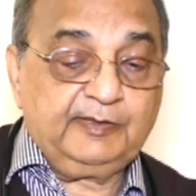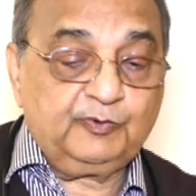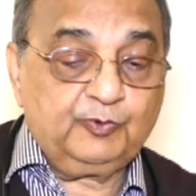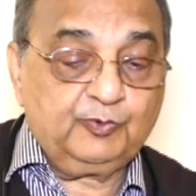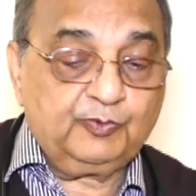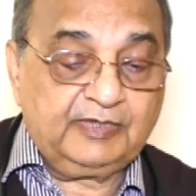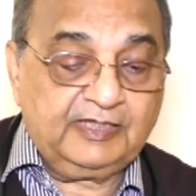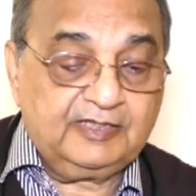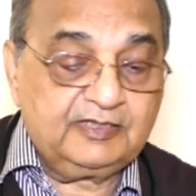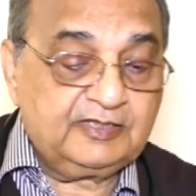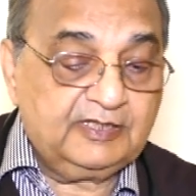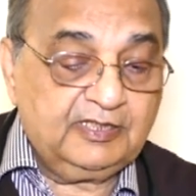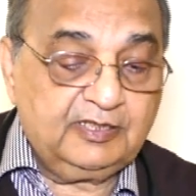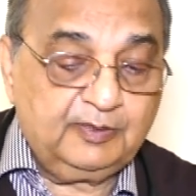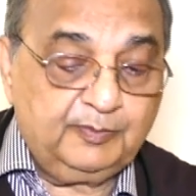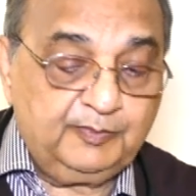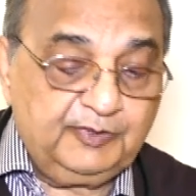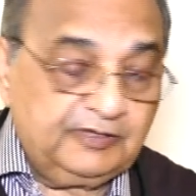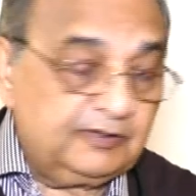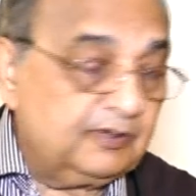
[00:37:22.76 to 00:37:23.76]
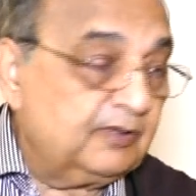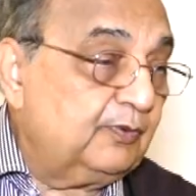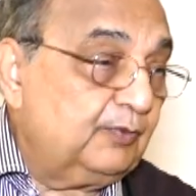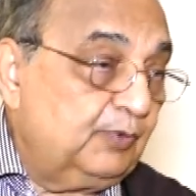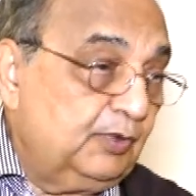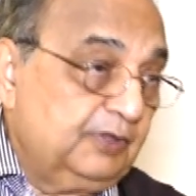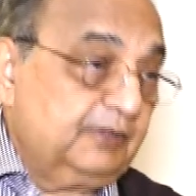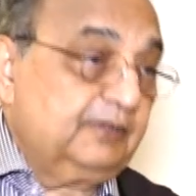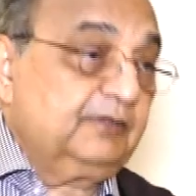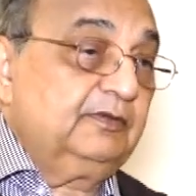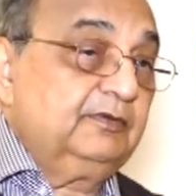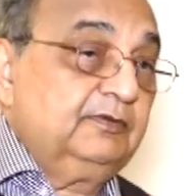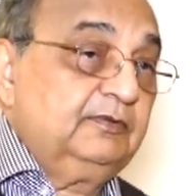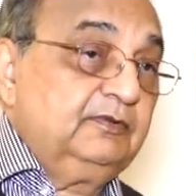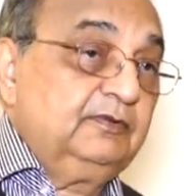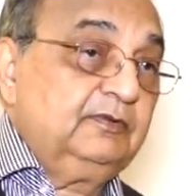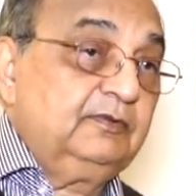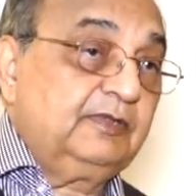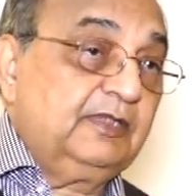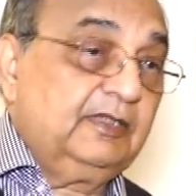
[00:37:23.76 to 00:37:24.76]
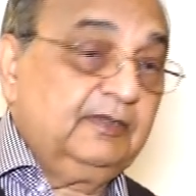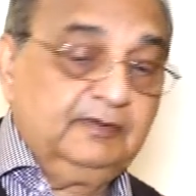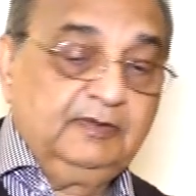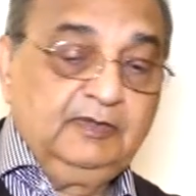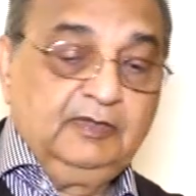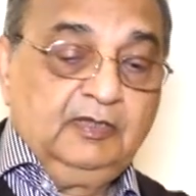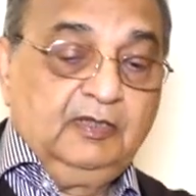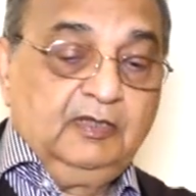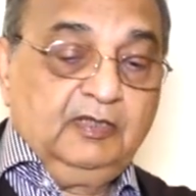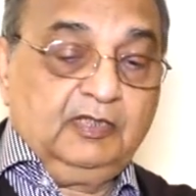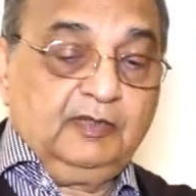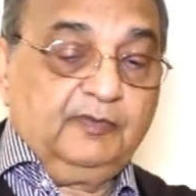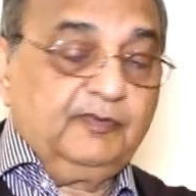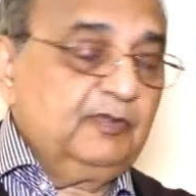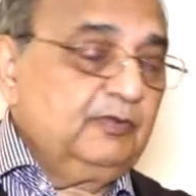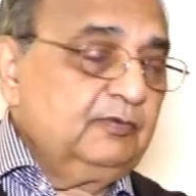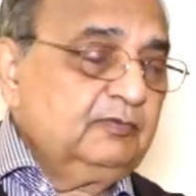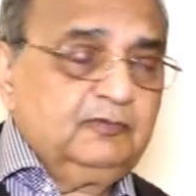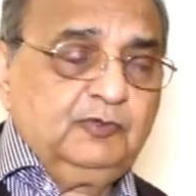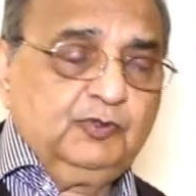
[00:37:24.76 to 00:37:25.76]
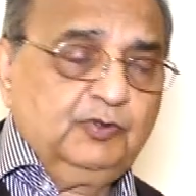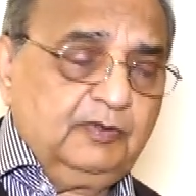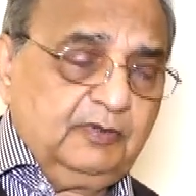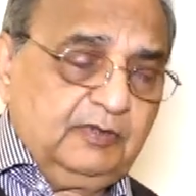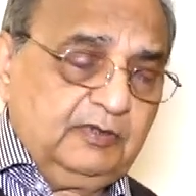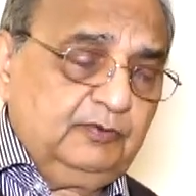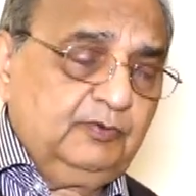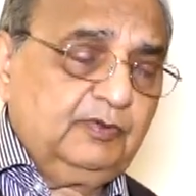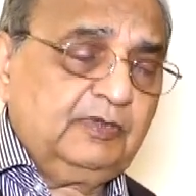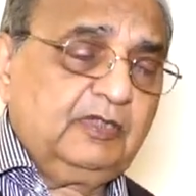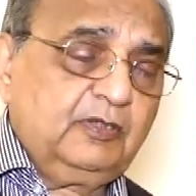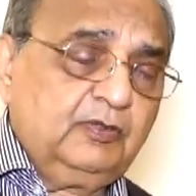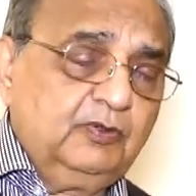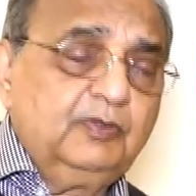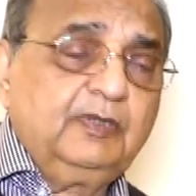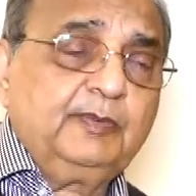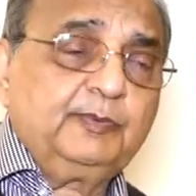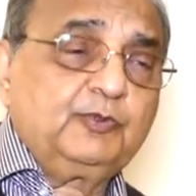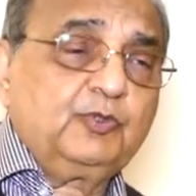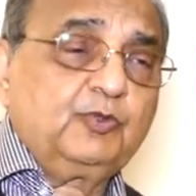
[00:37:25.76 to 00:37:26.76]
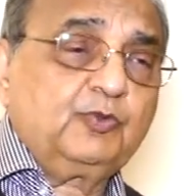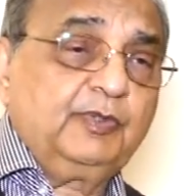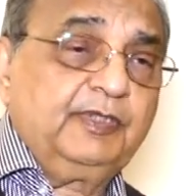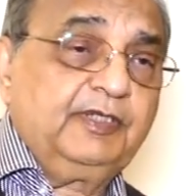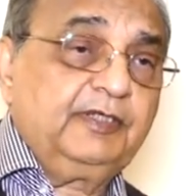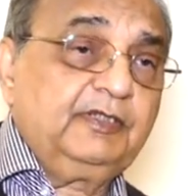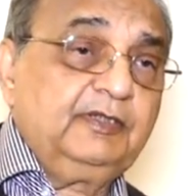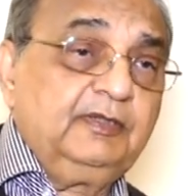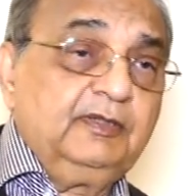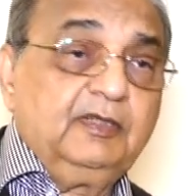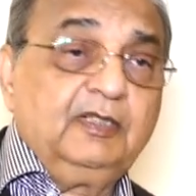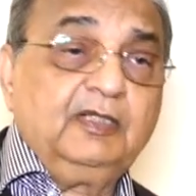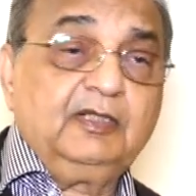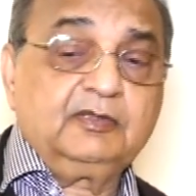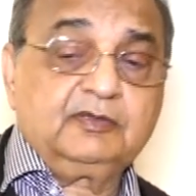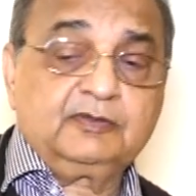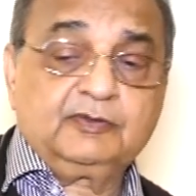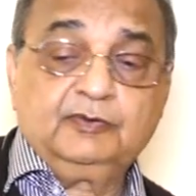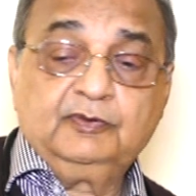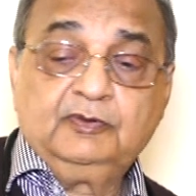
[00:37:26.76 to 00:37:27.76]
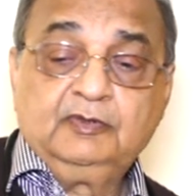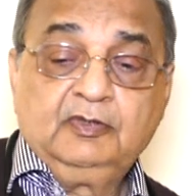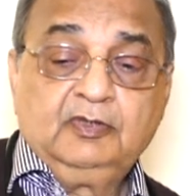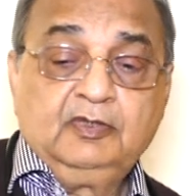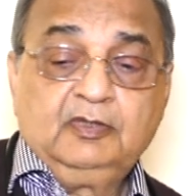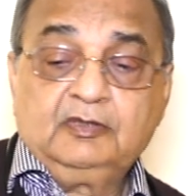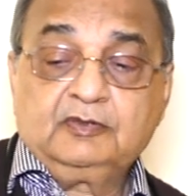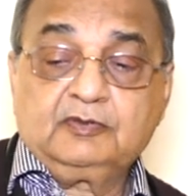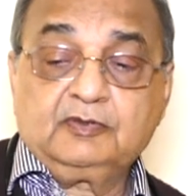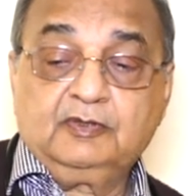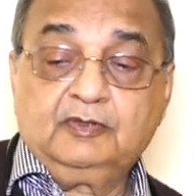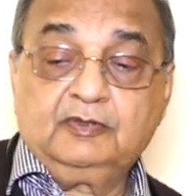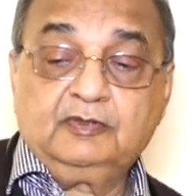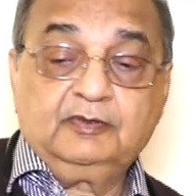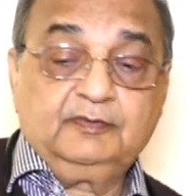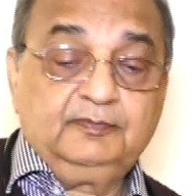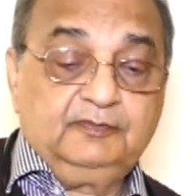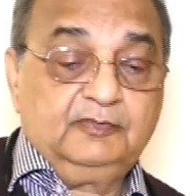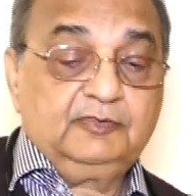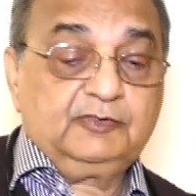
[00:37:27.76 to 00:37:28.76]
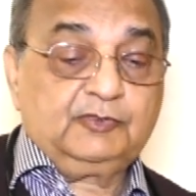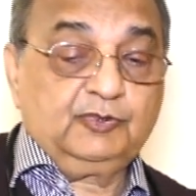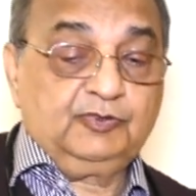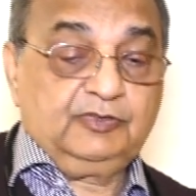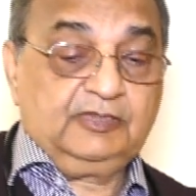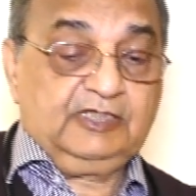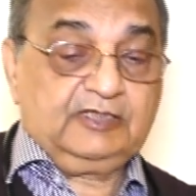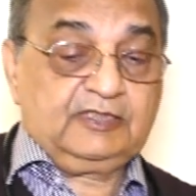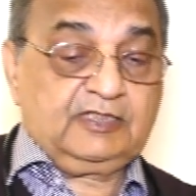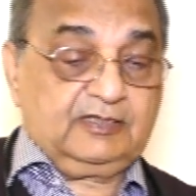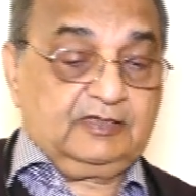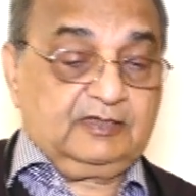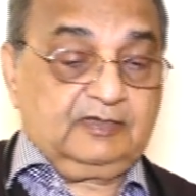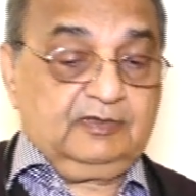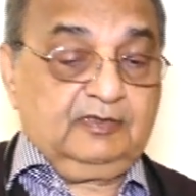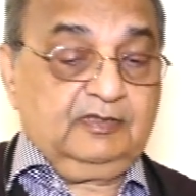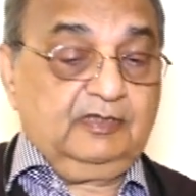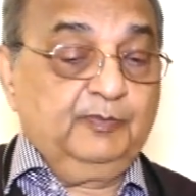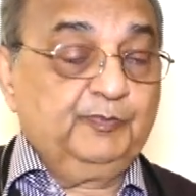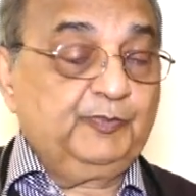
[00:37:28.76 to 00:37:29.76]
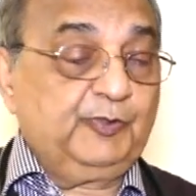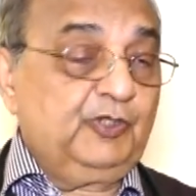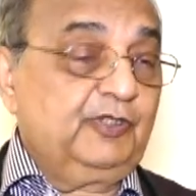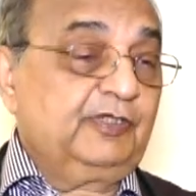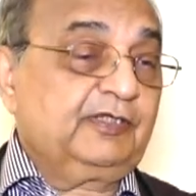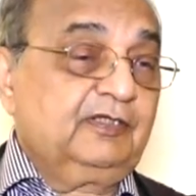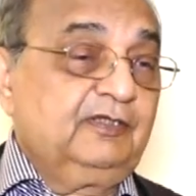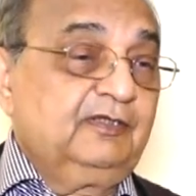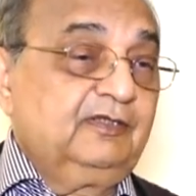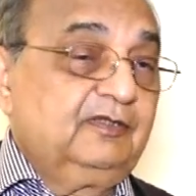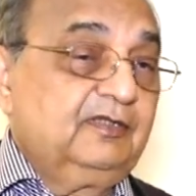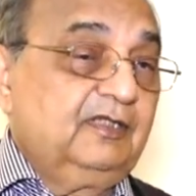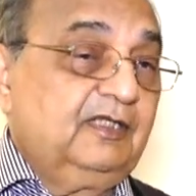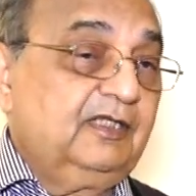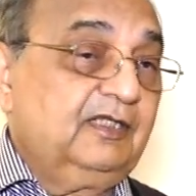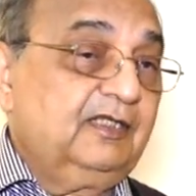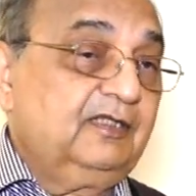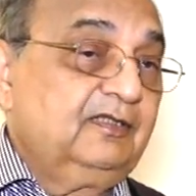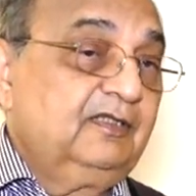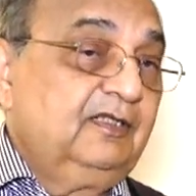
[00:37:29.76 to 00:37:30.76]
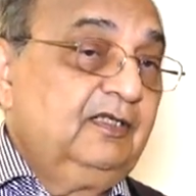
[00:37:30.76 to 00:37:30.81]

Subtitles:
to 10 centimeter of water. You can go up to 20 also. So this is important, and